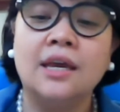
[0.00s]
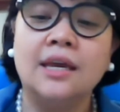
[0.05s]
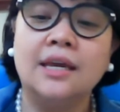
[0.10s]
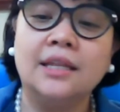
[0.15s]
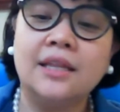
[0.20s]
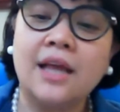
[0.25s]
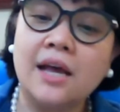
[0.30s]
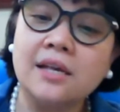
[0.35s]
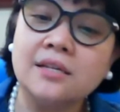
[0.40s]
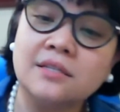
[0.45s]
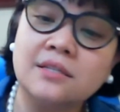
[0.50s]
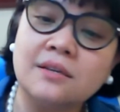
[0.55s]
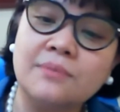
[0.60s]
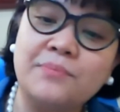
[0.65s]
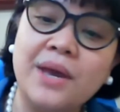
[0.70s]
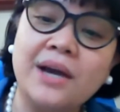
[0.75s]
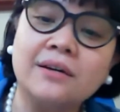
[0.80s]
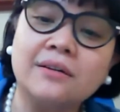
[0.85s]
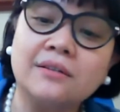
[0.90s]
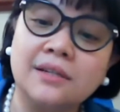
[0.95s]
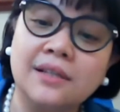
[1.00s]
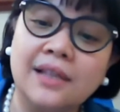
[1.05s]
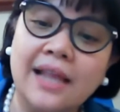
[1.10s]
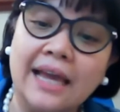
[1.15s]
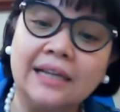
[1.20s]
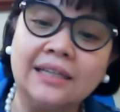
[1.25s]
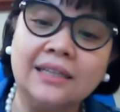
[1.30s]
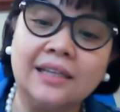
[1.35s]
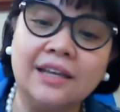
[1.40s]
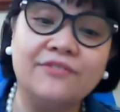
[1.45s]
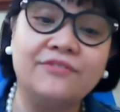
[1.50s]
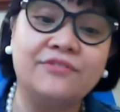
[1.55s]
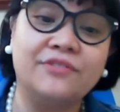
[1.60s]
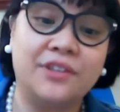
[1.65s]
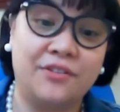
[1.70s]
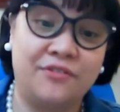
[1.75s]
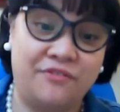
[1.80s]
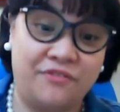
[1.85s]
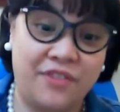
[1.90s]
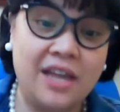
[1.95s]
It has to be a collective
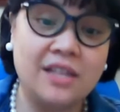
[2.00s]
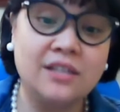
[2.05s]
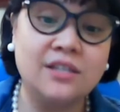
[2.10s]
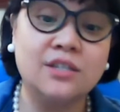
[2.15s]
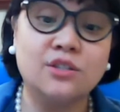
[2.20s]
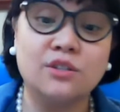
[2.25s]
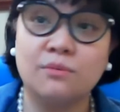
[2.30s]
defense